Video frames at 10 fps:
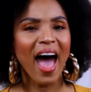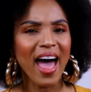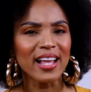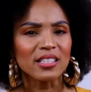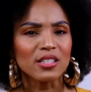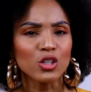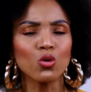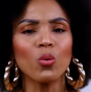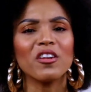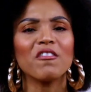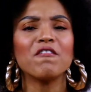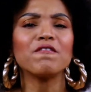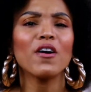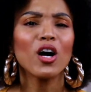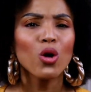and you want to
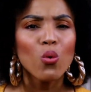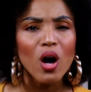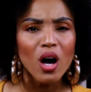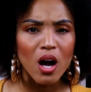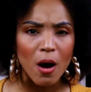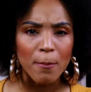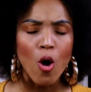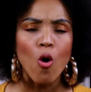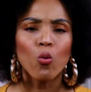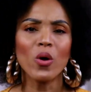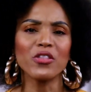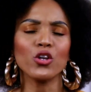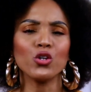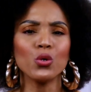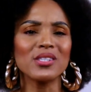follow up
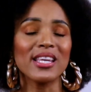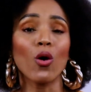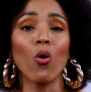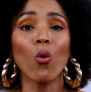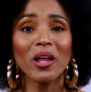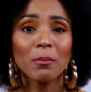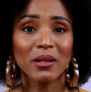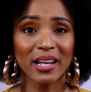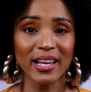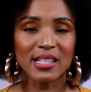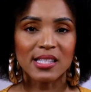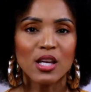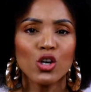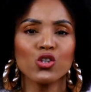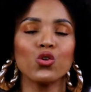with using oil blends
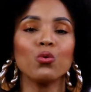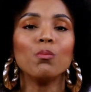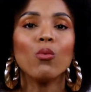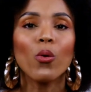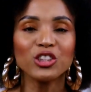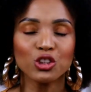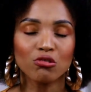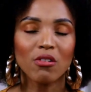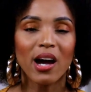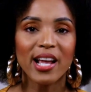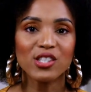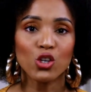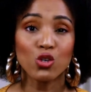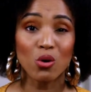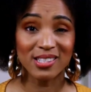to
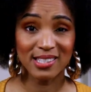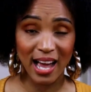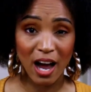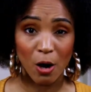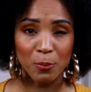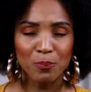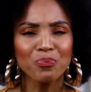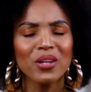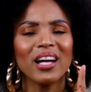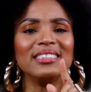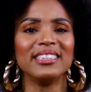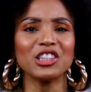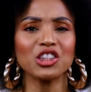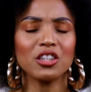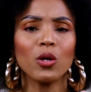moisturize your scalp.
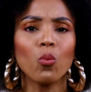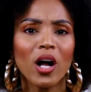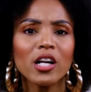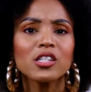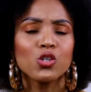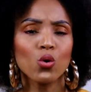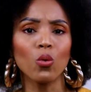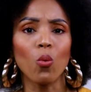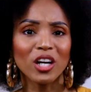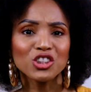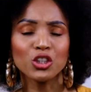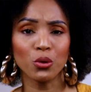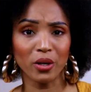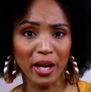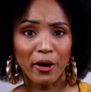Additionally, whilst you are washing
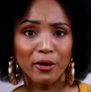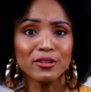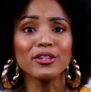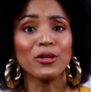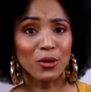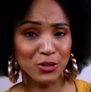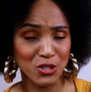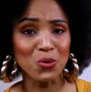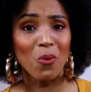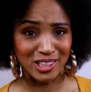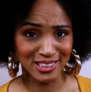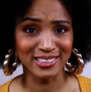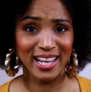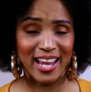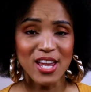your hair, you know, on your wash
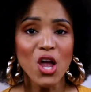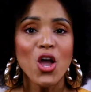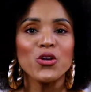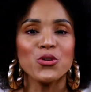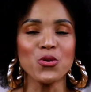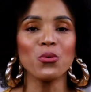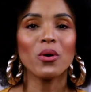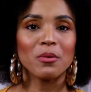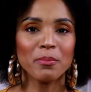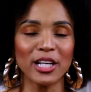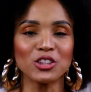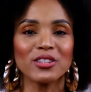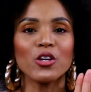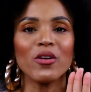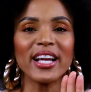day, you want to make
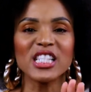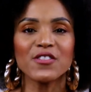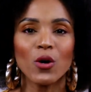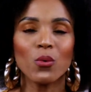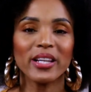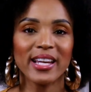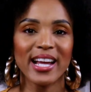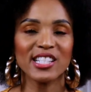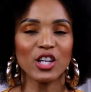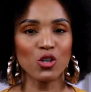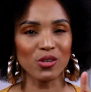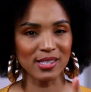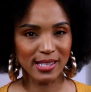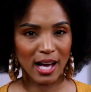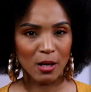sure that you're exfoliating your
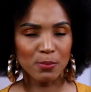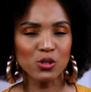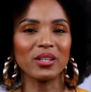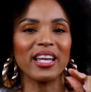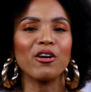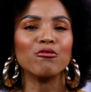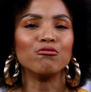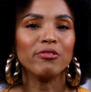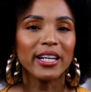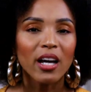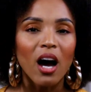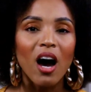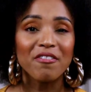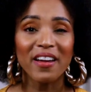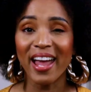scalp to get rid
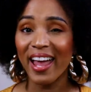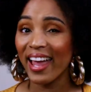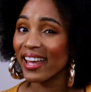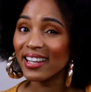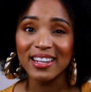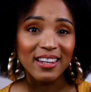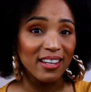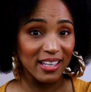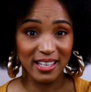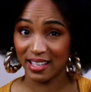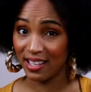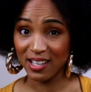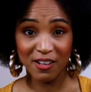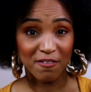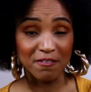of any
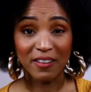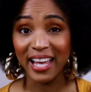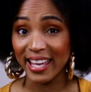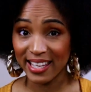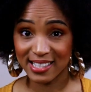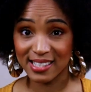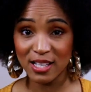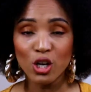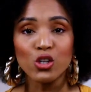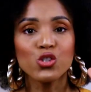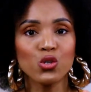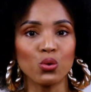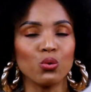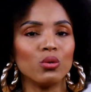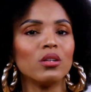flakes,
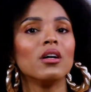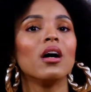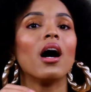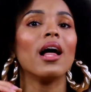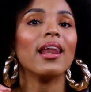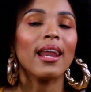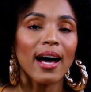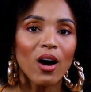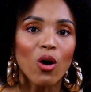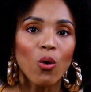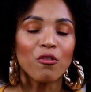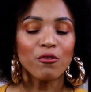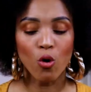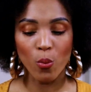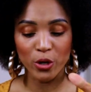to allow
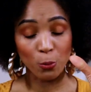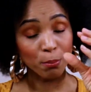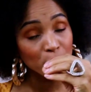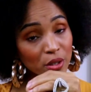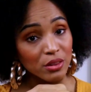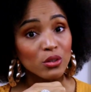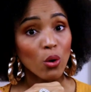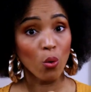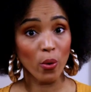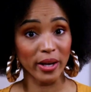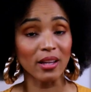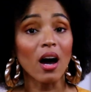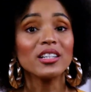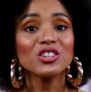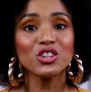for when you put the oil
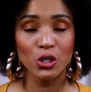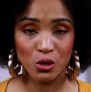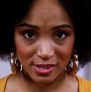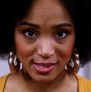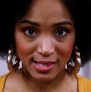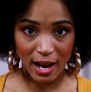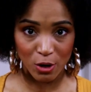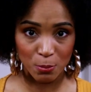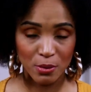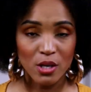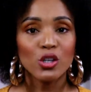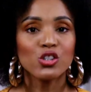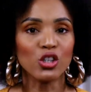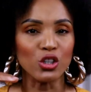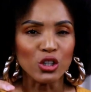onto your scalp
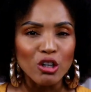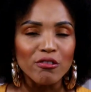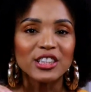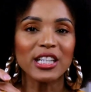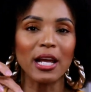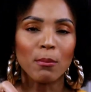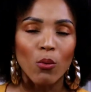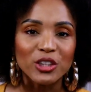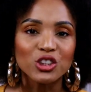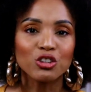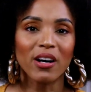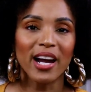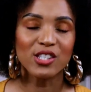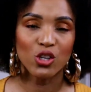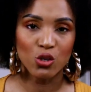to nourish and
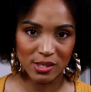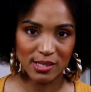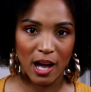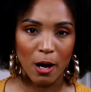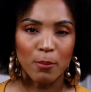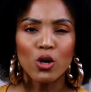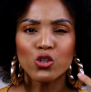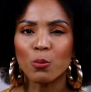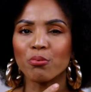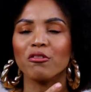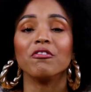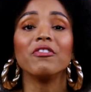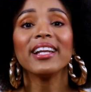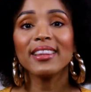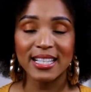moisturize your scalp to
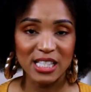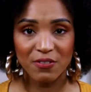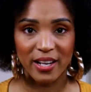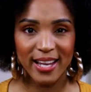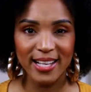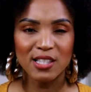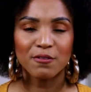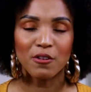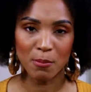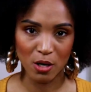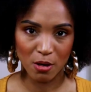prevent these flakes from